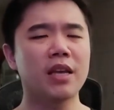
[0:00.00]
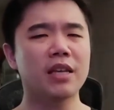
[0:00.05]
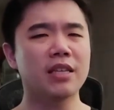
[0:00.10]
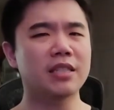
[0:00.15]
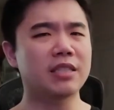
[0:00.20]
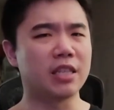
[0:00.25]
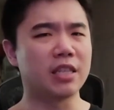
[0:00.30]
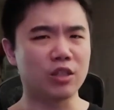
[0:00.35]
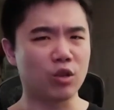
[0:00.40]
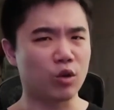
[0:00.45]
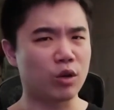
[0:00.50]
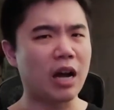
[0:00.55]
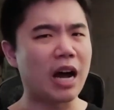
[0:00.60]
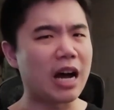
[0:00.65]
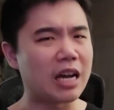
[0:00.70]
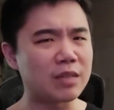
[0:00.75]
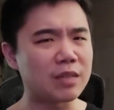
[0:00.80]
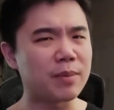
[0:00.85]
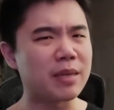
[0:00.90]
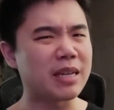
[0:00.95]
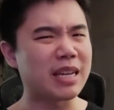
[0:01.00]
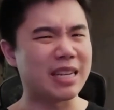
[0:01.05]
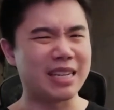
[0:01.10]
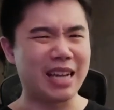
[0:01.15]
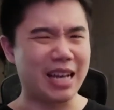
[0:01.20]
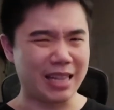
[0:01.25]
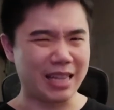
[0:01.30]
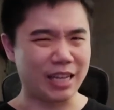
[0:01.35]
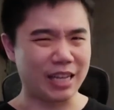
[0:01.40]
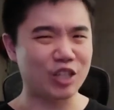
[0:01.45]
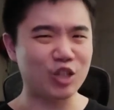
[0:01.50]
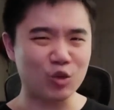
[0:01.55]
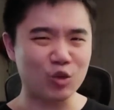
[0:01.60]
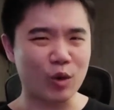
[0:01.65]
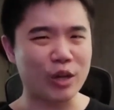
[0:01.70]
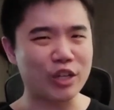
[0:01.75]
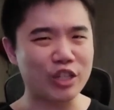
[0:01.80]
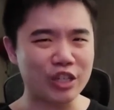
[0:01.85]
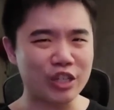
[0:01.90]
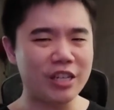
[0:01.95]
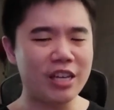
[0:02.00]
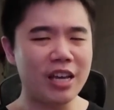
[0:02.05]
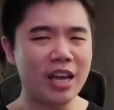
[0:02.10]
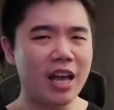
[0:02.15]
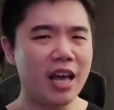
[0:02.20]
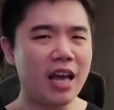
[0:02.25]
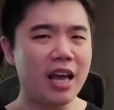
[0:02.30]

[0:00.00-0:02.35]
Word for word: since they're cosmic and not like stretchy.